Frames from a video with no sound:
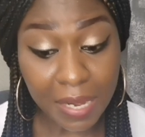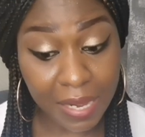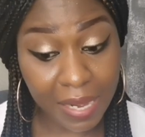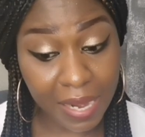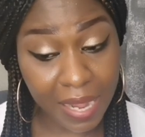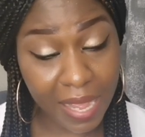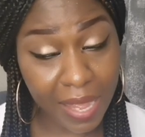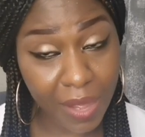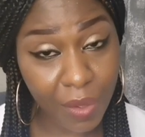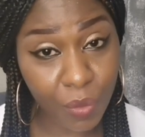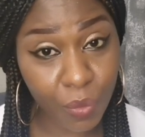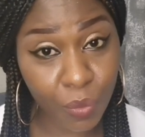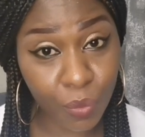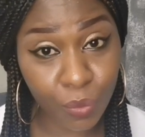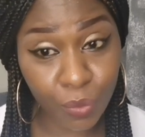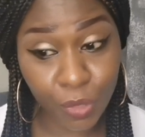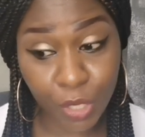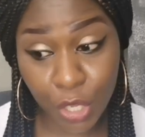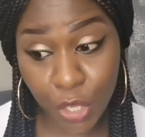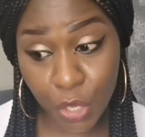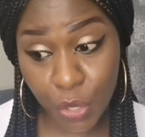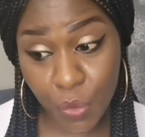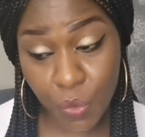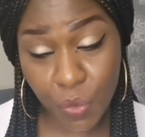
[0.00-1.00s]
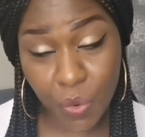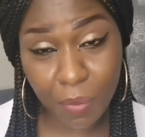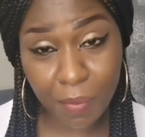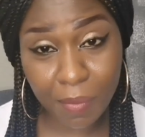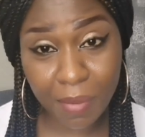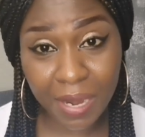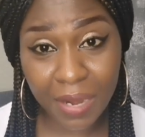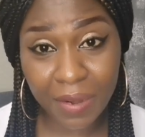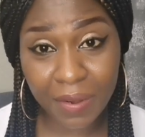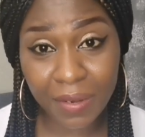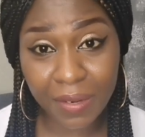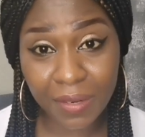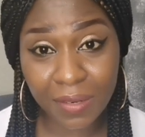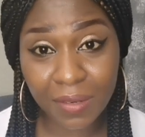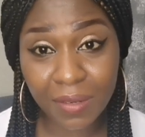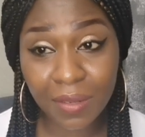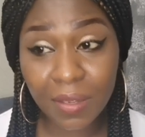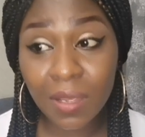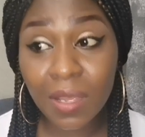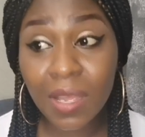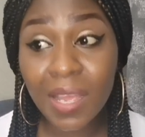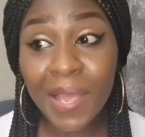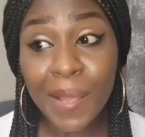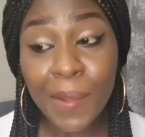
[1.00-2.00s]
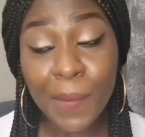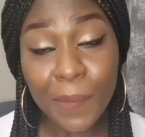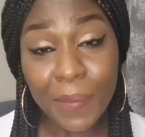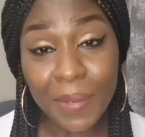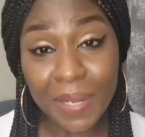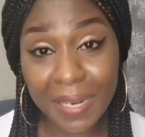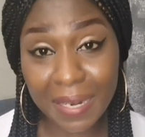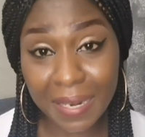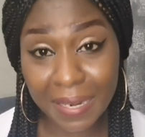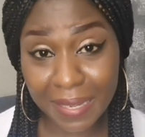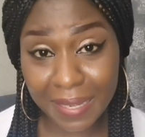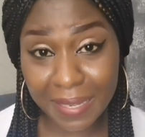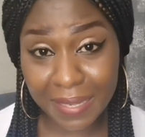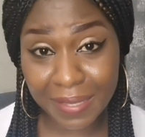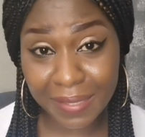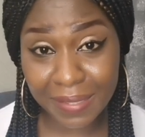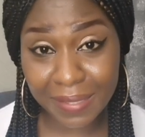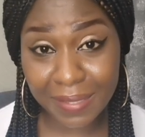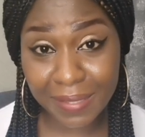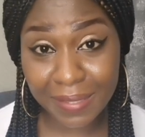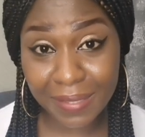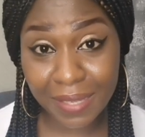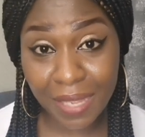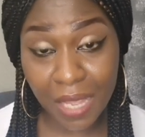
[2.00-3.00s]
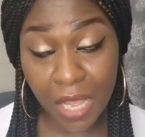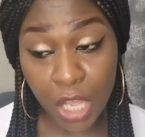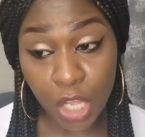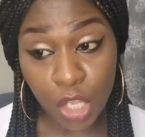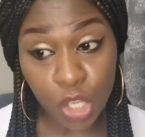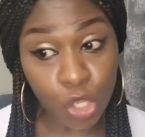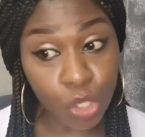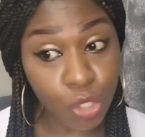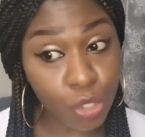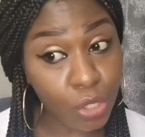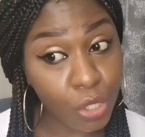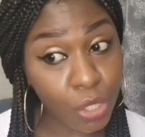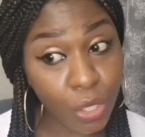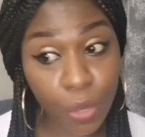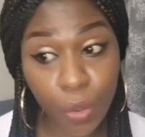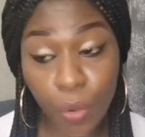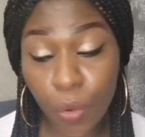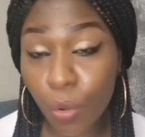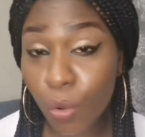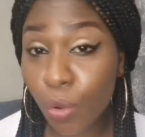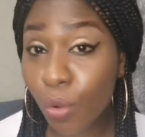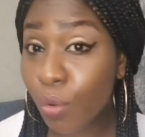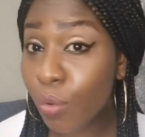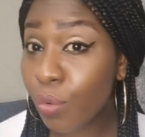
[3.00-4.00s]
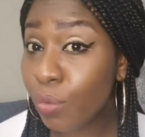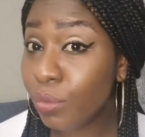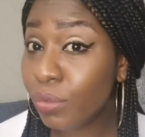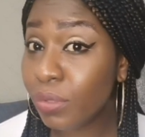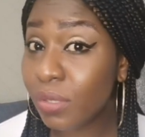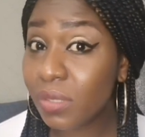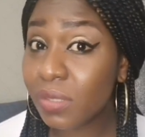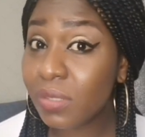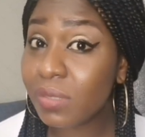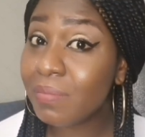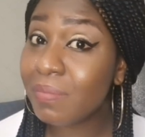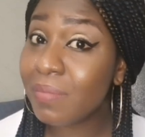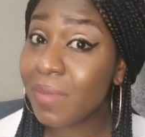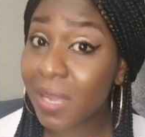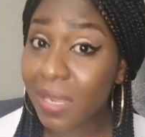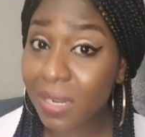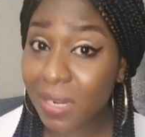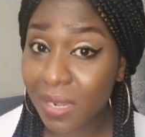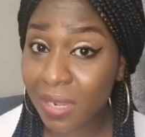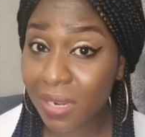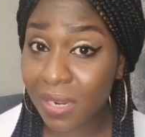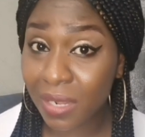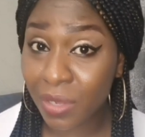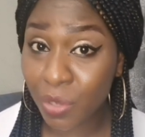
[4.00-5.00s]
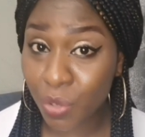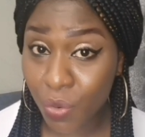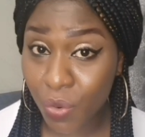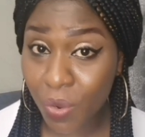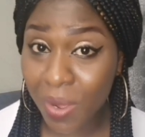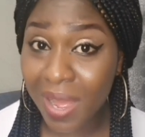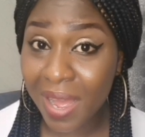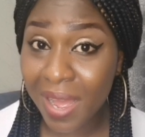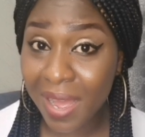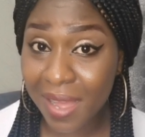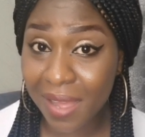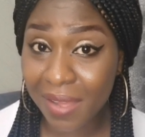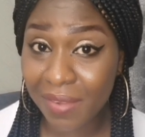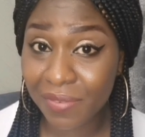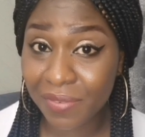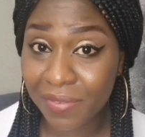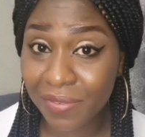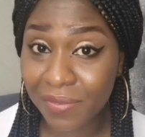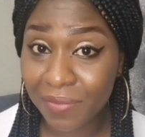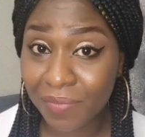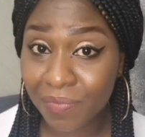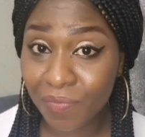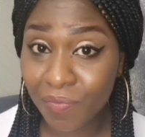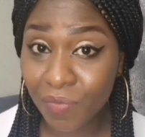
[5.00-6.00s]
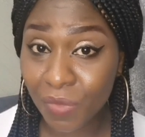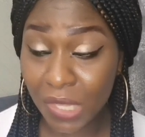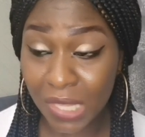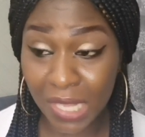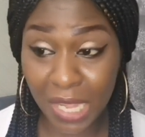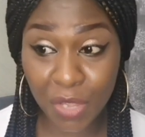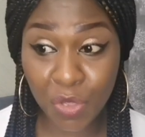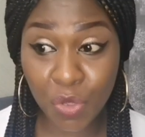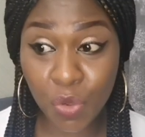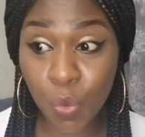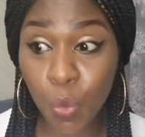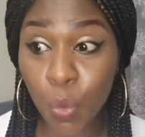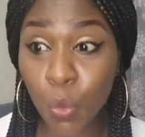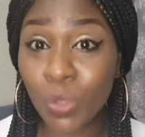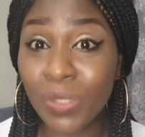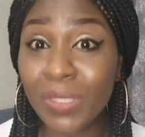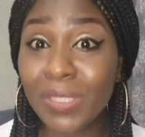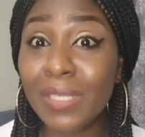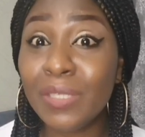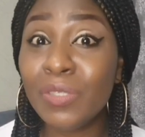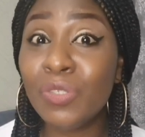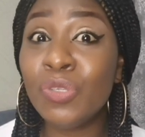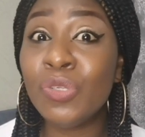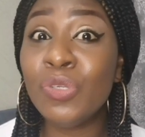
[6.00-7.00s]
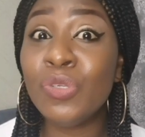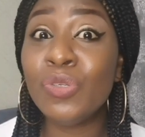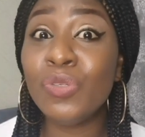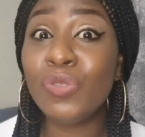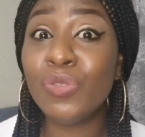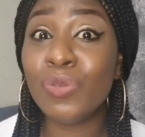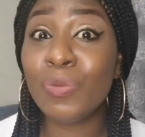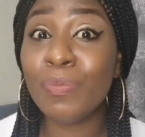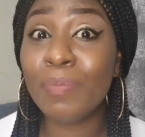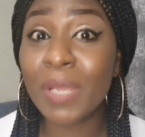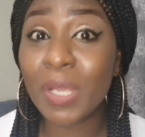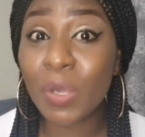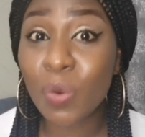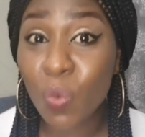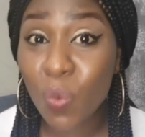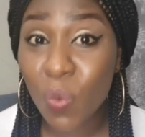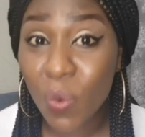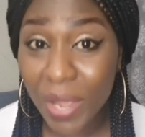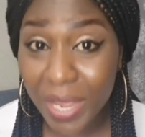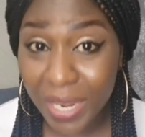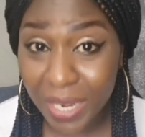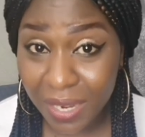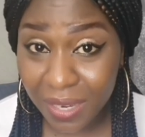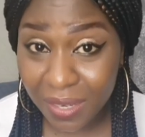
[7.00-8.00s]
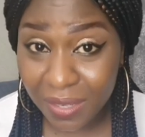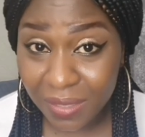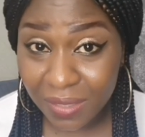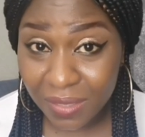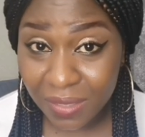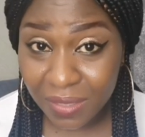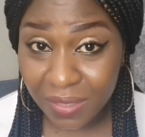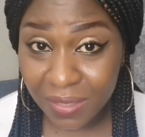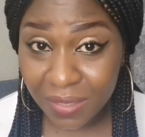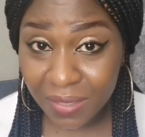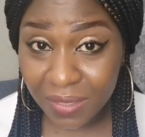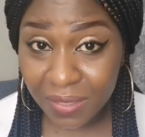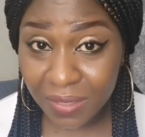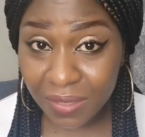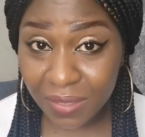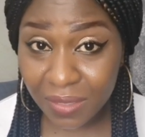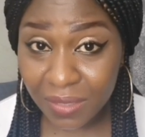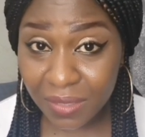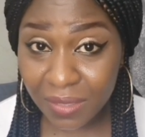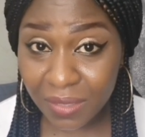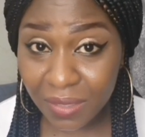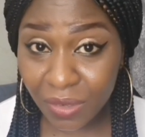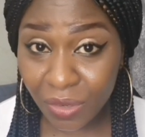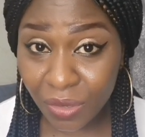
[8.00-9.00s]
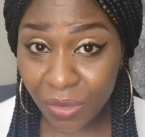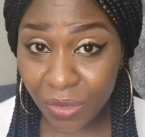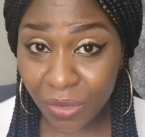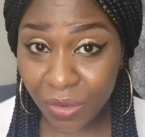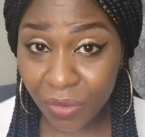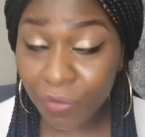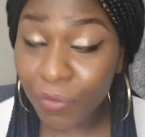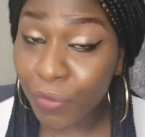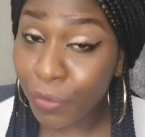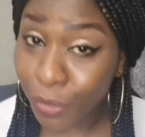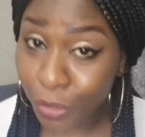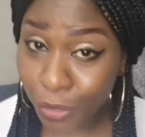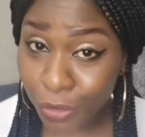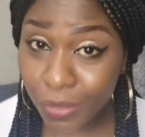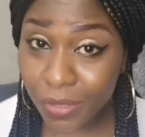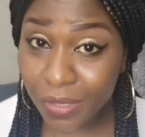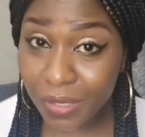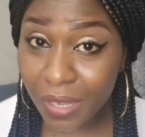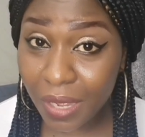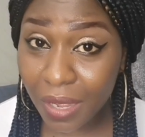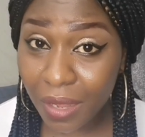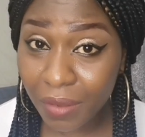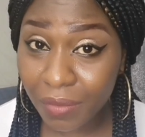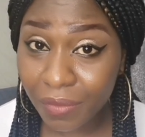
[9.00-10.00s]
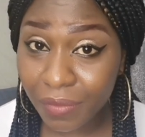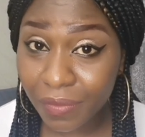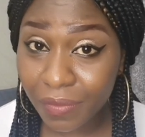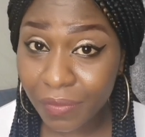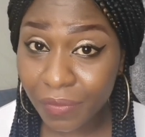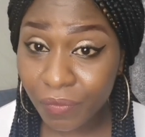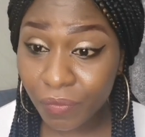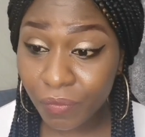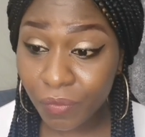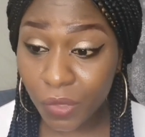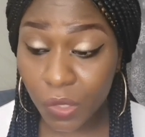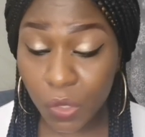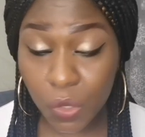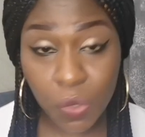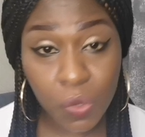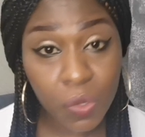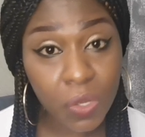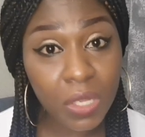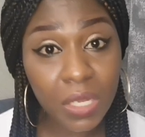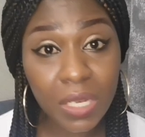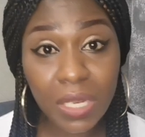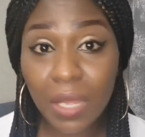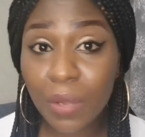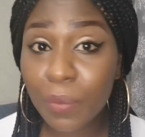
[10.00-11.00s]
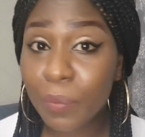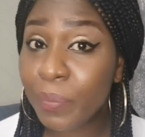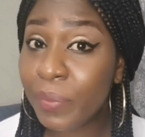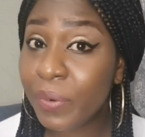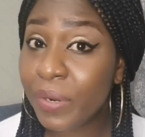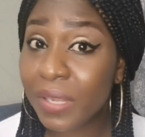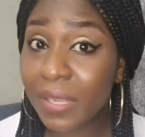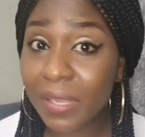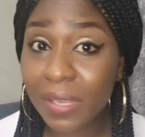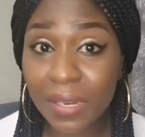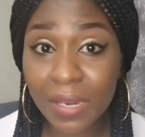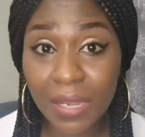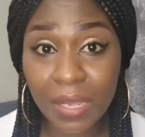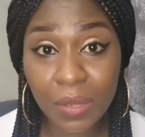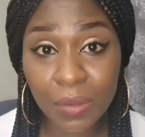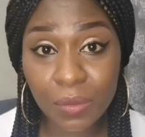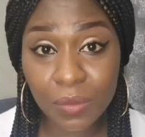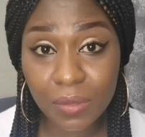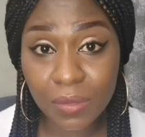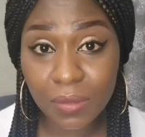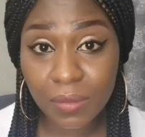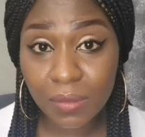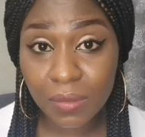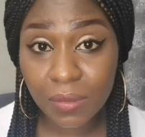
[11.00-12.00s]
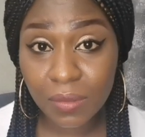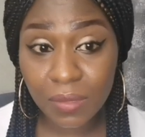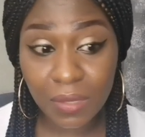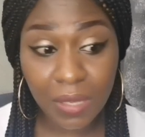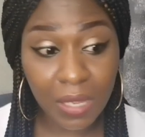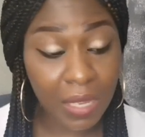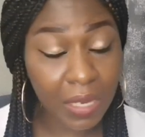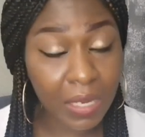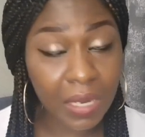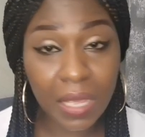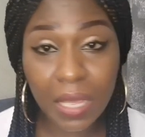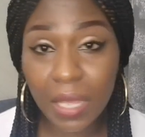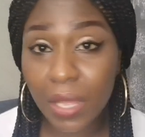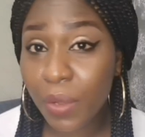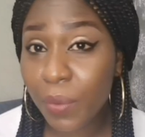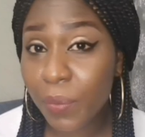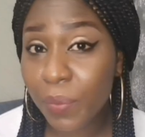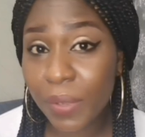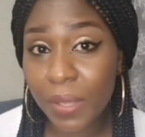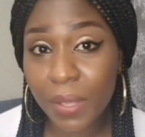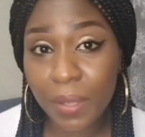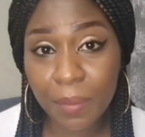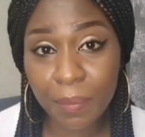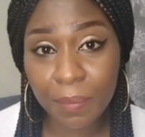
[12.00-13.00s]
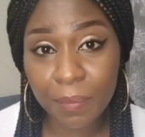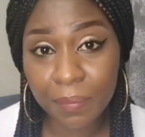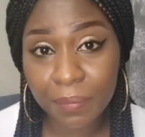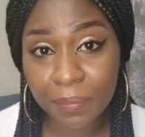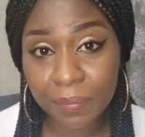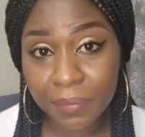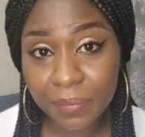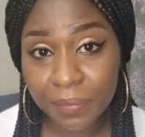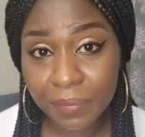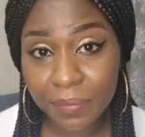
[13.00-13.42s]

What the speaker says: Now, when you are married, please, you see all this money that you have that you wanted to use to make a wedding for yourself. You can now bring it out and help him.